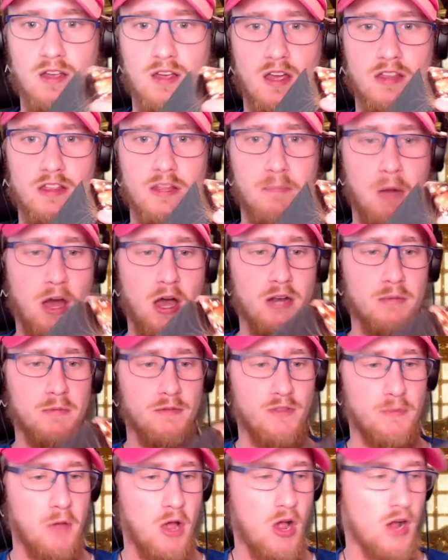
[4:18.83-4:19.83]
bottom of
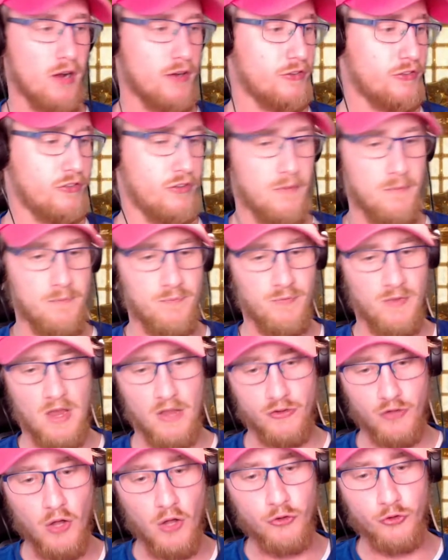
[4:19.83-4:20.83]
the box,
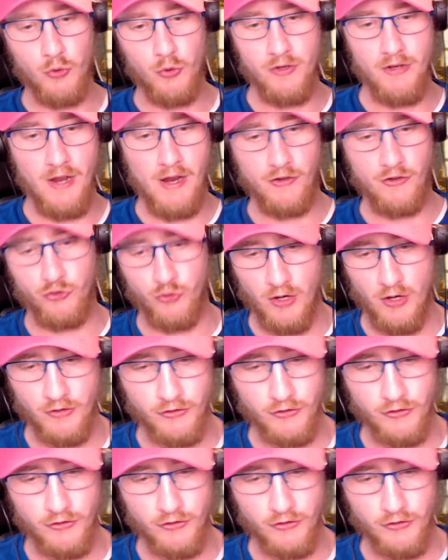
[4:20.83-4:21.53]
is also a dice tray.